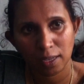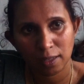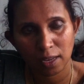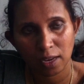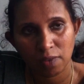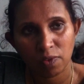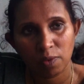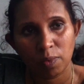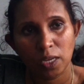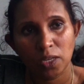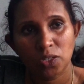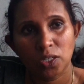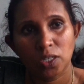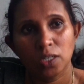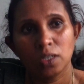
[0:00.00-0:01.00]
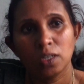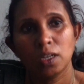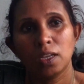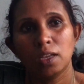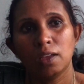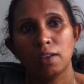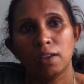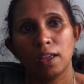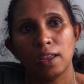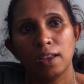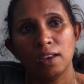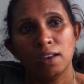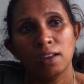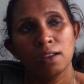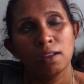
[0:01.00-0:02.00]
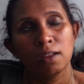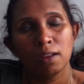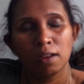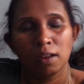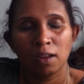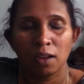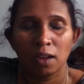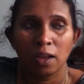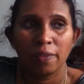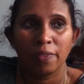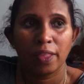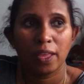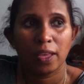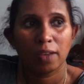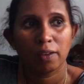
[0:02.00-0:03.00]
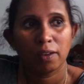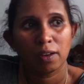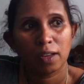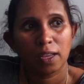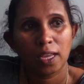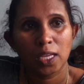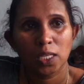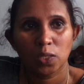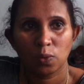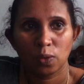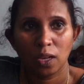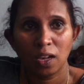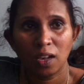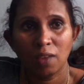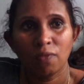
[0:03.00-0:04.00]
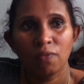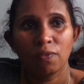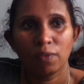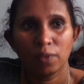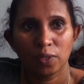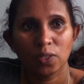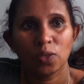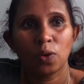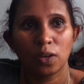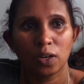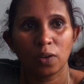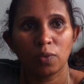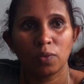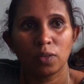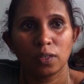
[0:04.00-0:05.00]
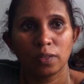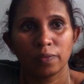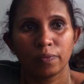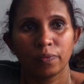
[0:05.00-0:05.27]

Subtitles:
take the information, and they case will sort out.